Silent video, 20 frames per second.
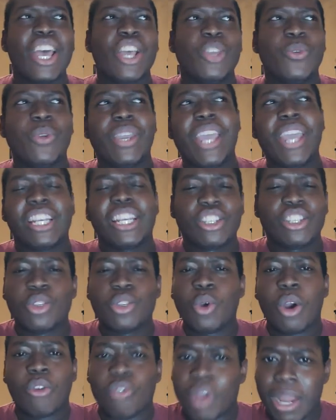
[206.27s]
you can't just
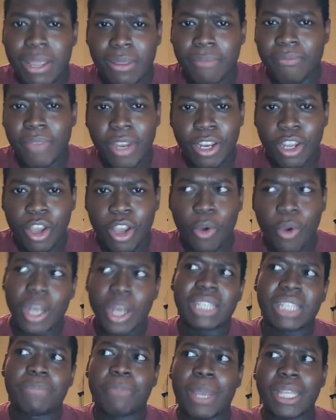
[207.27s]
do a random video and
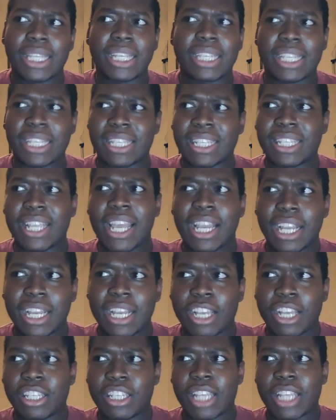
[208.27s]
expect it to stick,
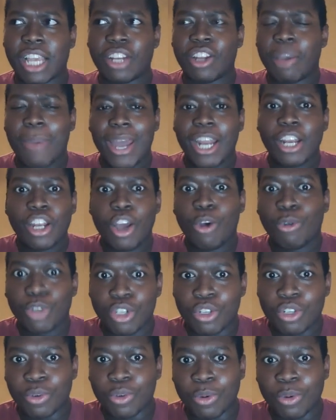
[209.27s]
because it's like nobody
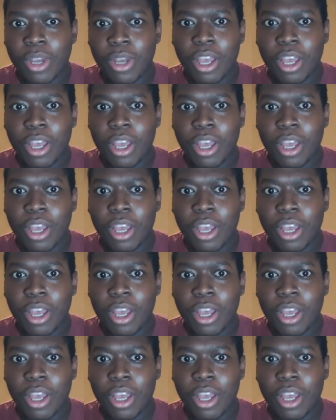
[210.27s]
knows you.